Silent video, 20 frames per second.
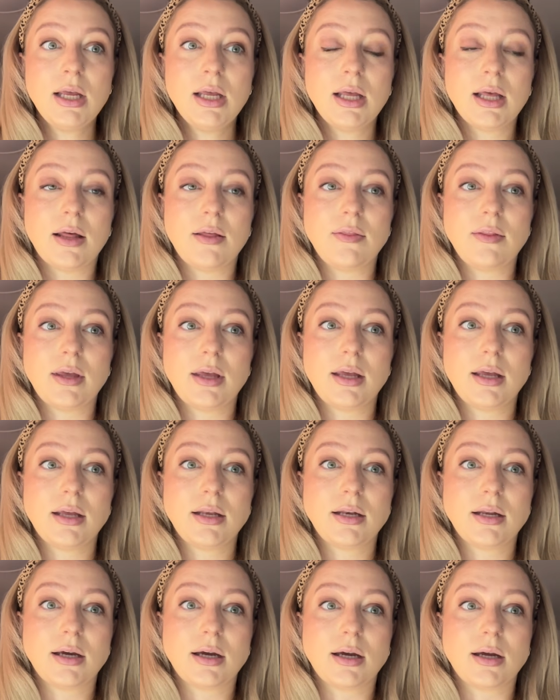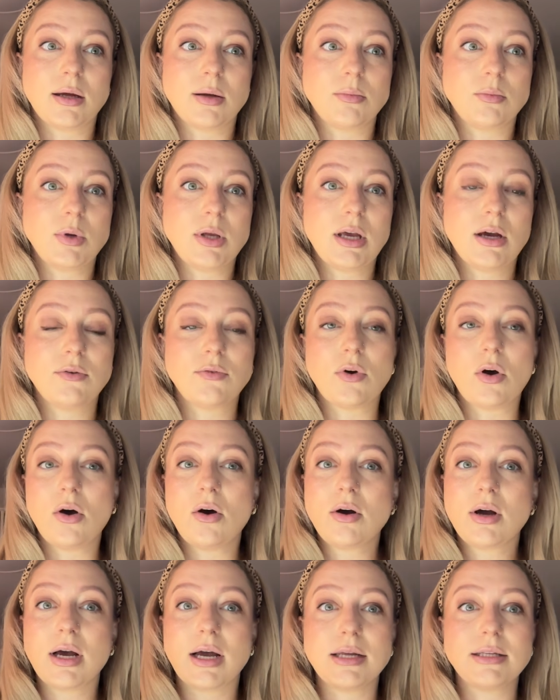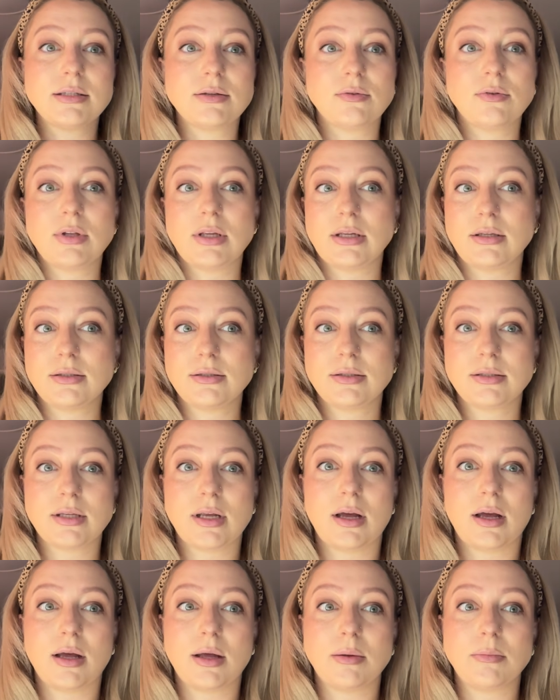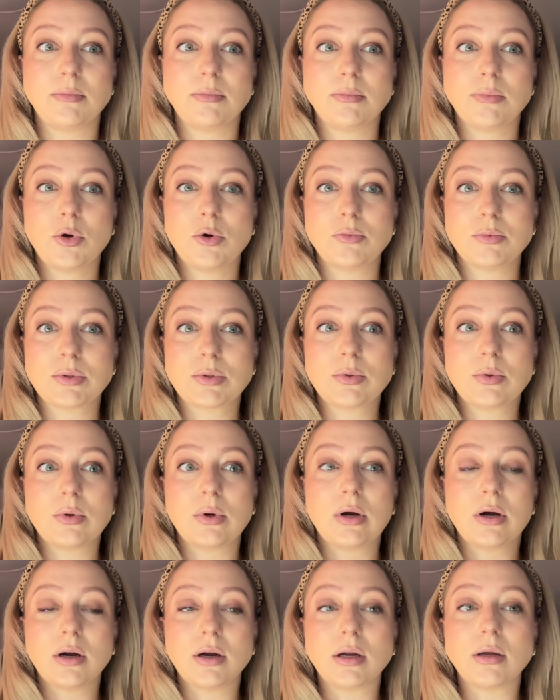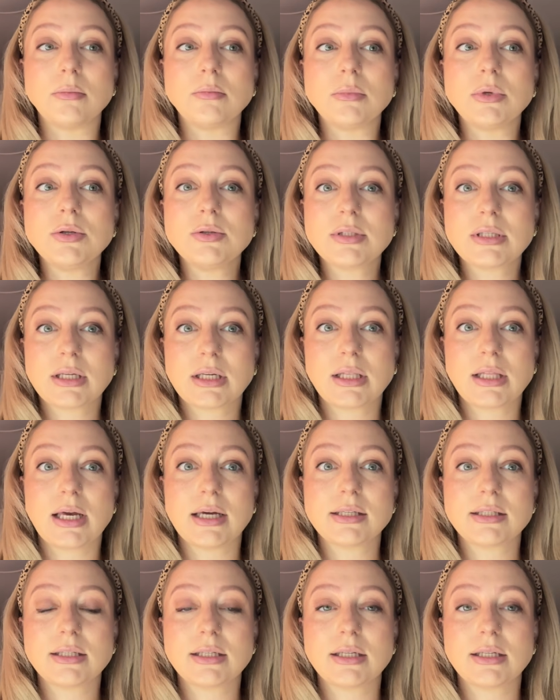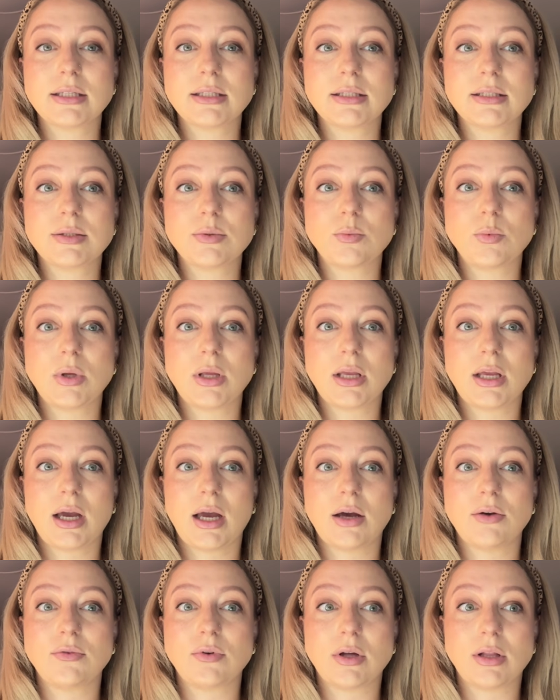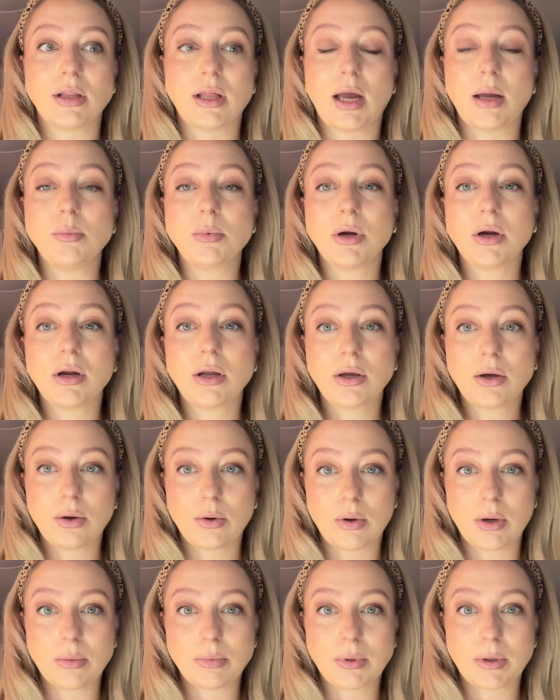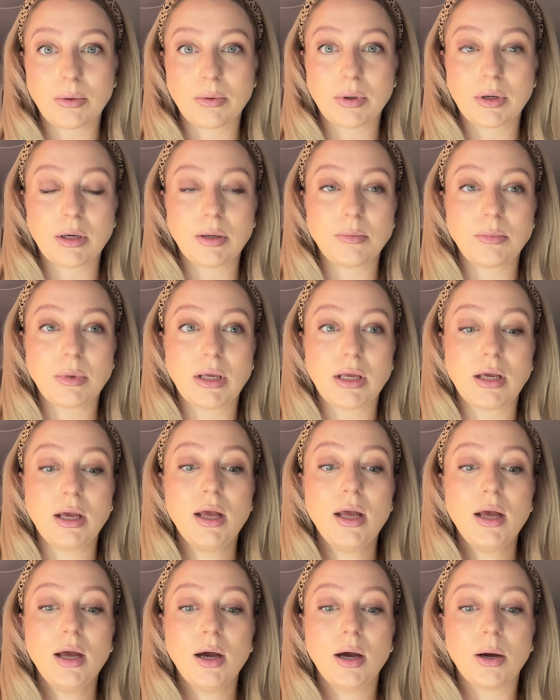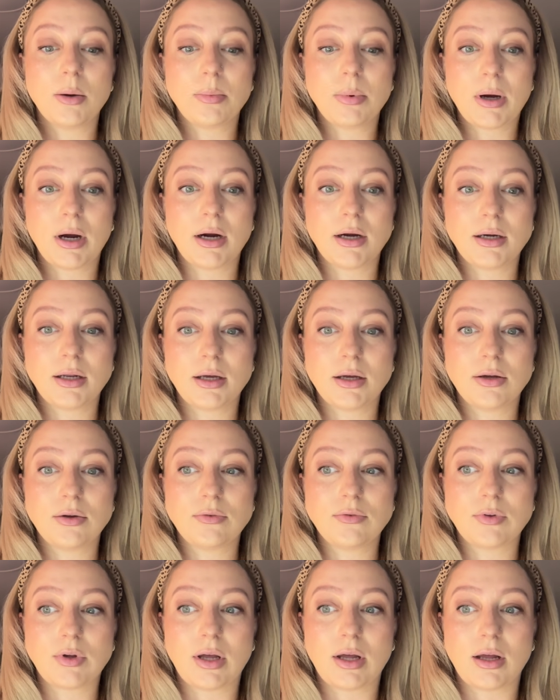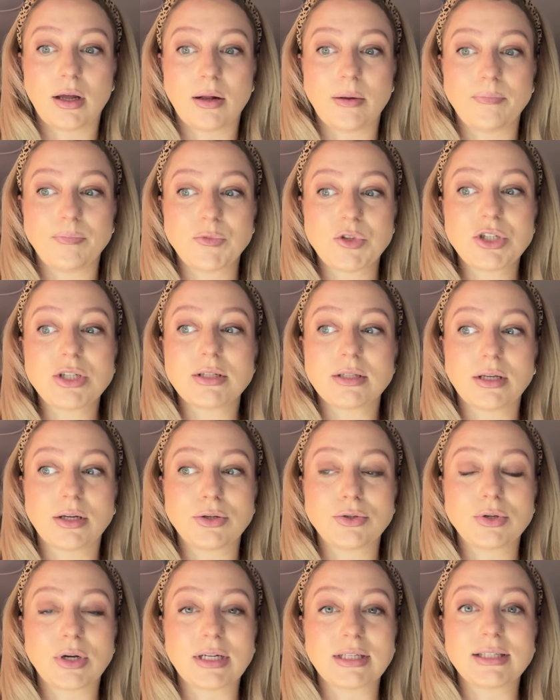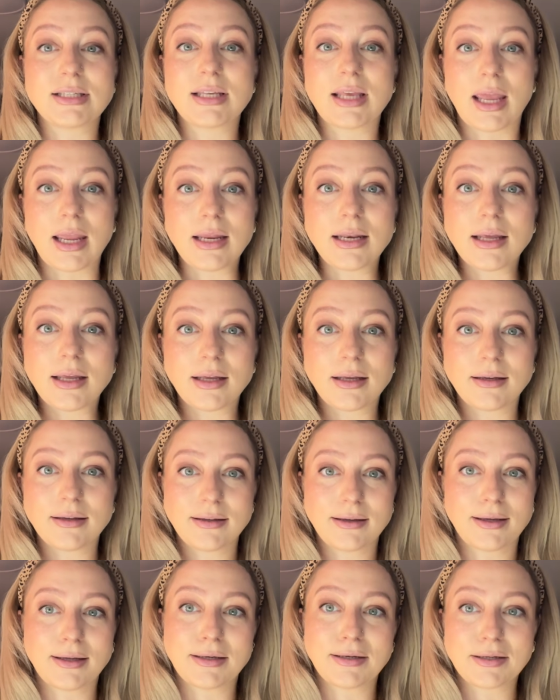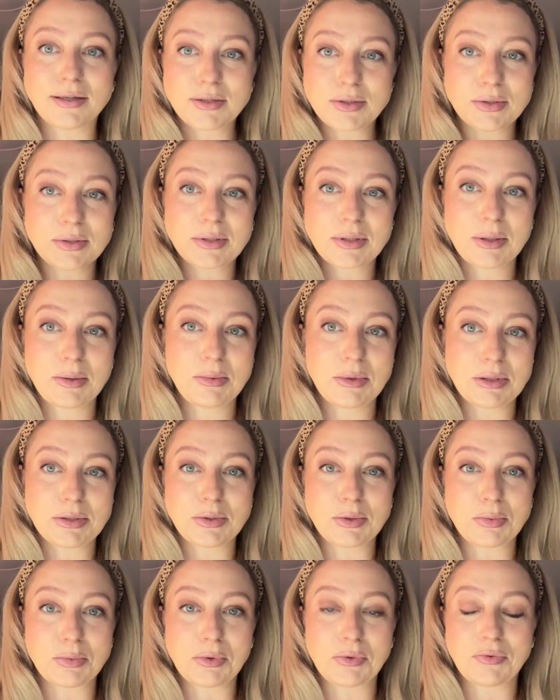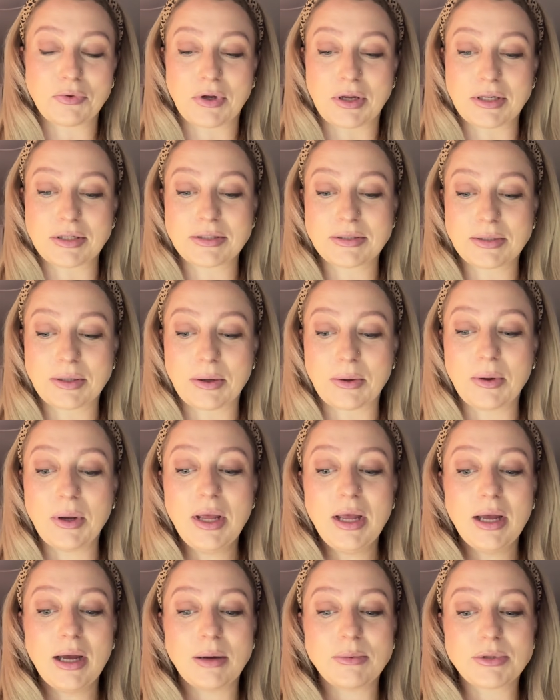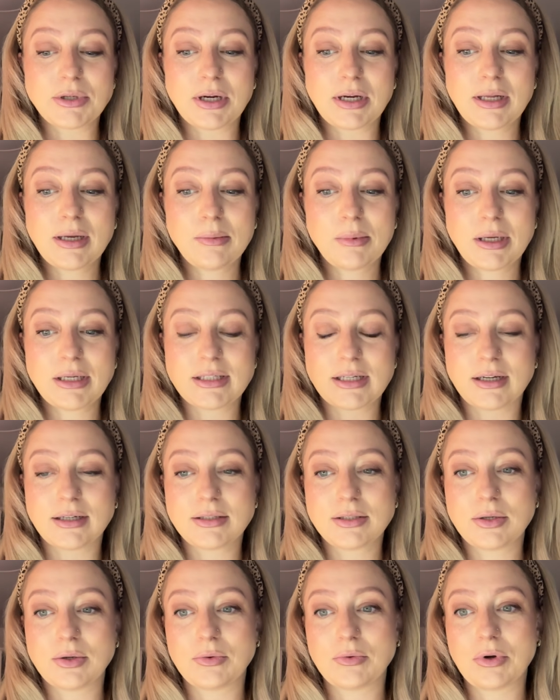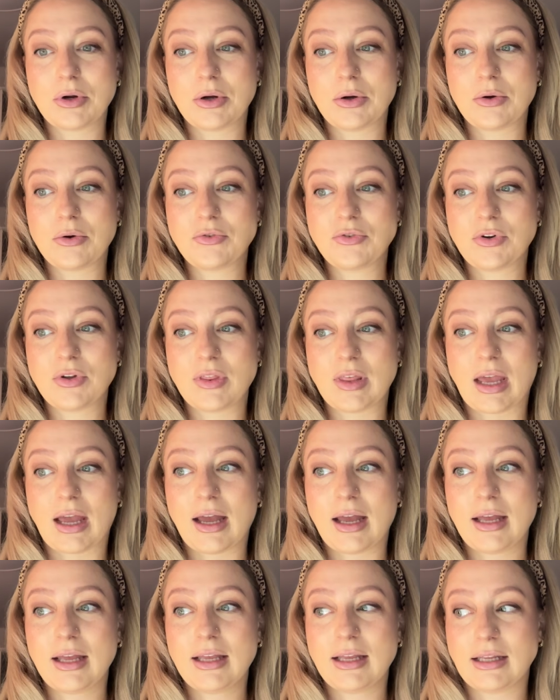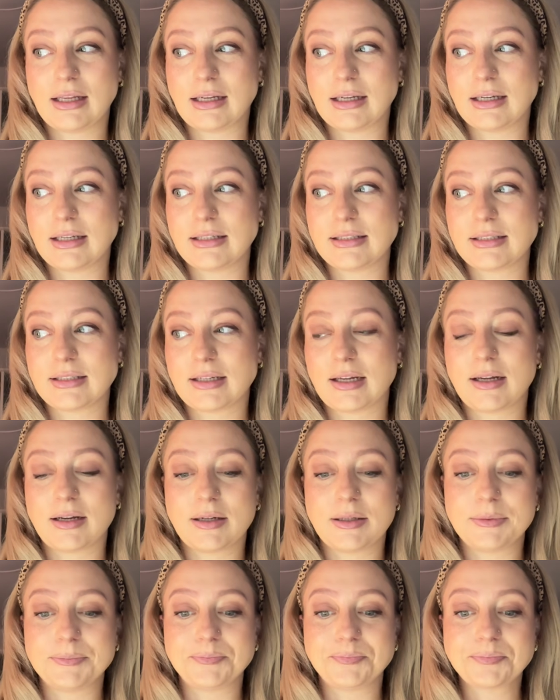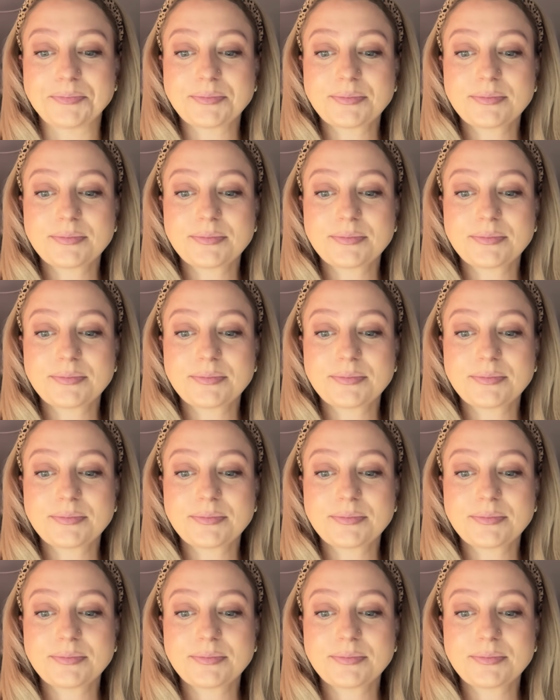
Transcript: And then we have all kinds of things. Homeschool art and music lessons. We have a library co-op that we're going to be a part of. She's going to try skating, and it's just going to be super fun. So I'm trying to get my ducks in a row for that. And,